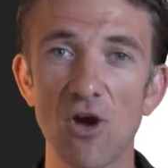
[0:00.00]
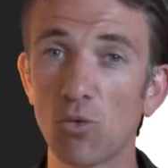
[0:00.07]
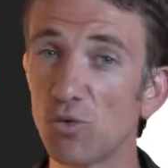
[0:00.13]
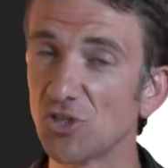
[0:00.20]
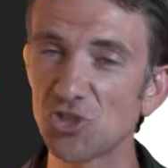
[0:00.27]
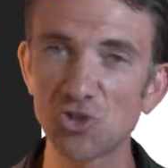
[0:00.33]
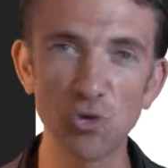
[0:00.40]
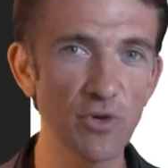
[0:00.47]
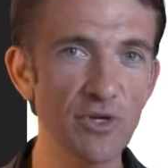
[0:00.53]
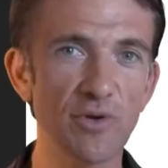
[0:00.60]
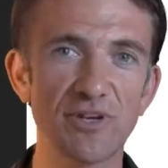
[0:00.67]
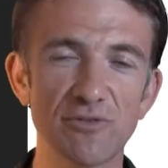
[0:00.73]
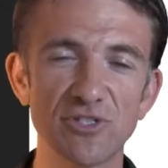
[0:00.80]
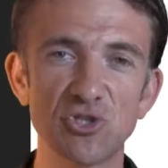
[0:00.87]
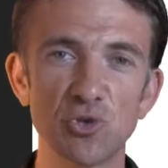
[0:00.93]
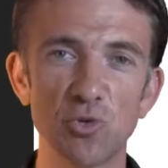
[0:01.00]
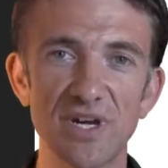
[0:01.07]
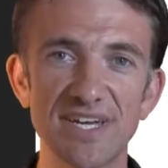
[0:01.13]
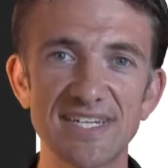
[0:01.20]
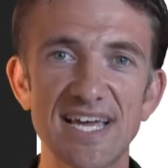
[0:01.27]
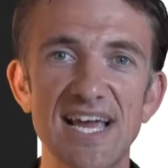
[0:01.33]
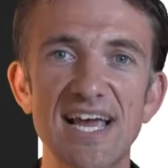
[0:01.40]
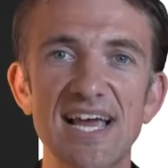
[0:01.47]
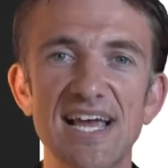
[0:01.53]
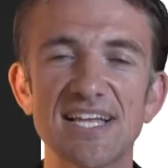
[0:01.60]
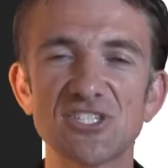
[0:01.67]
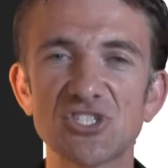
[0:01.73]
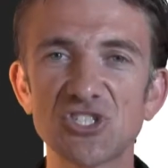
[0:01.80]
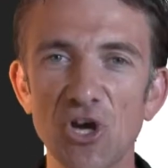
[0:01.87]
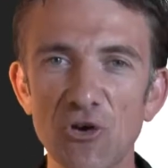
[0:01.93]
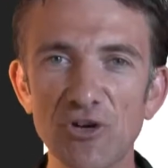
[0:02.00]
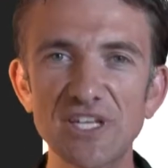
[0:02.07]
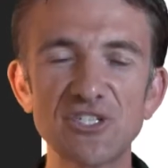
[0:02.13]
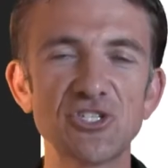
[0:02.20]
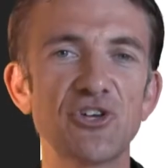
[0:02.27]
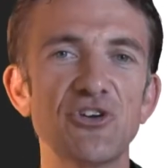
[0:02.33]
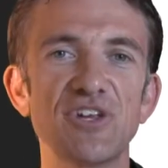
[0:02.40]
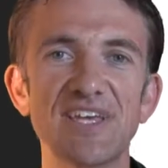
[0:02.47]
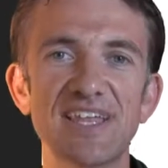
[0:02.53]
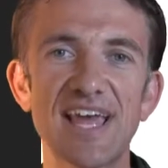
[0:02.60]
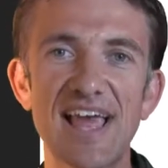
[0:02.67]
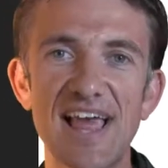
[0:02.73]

We're sure you're going to enjoy it. It's totally turning